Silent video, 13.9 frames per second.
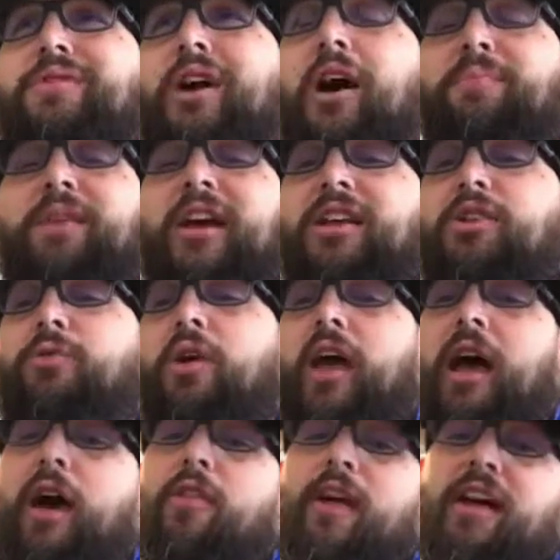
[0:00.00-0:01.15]
update you on
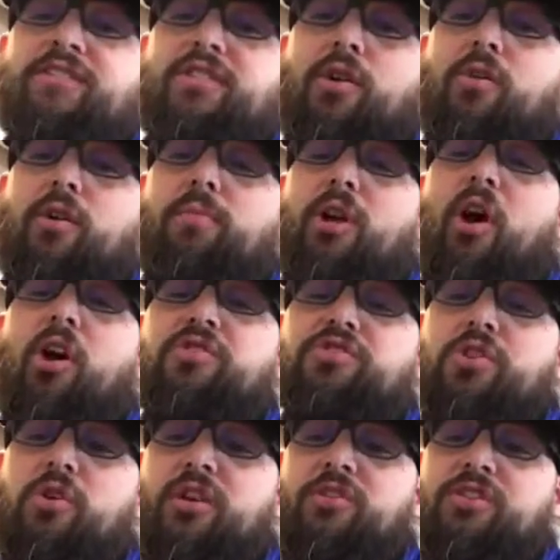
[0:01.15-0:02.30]
how that's going, but
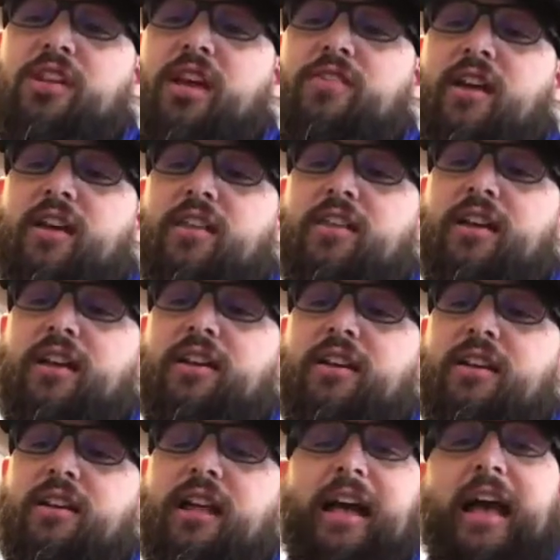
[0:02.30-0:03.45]
also understand that
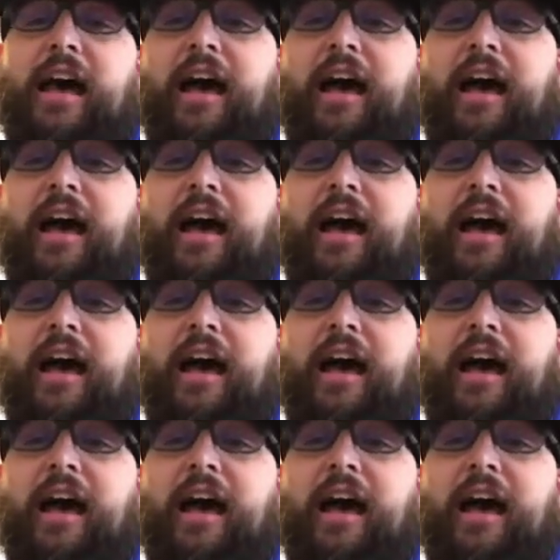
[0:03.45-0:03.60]
like,